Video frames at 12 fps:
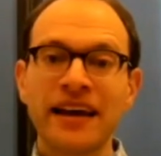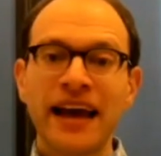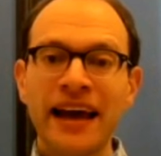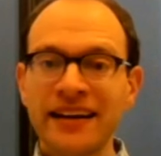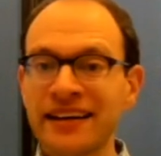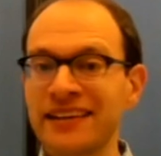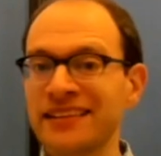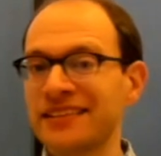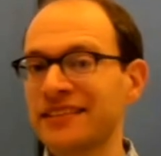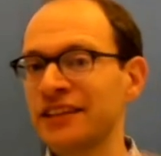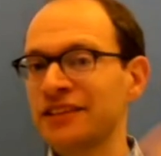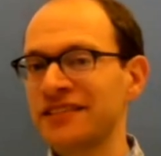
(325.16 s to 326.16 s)
and can
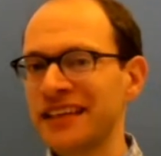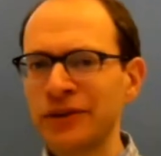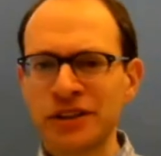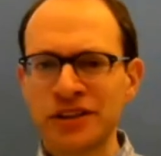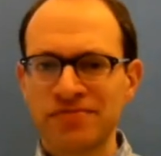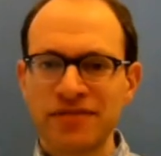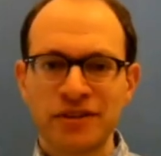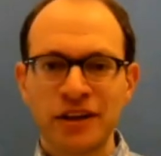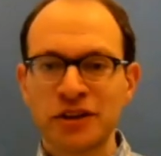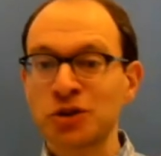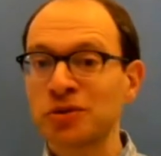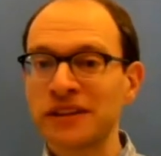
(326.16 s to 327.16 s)
distinguish a
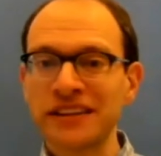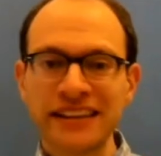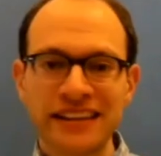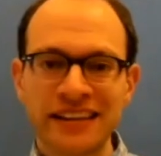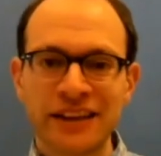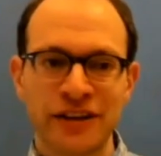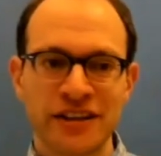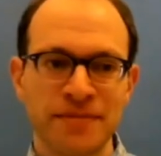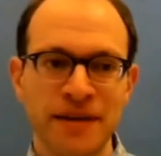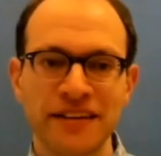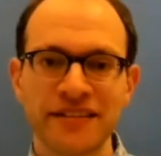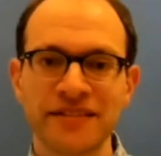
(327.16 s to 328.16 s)
trillion different
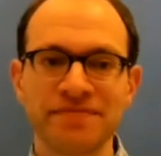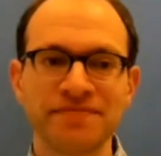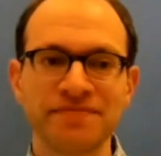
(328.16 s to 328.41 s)
smells.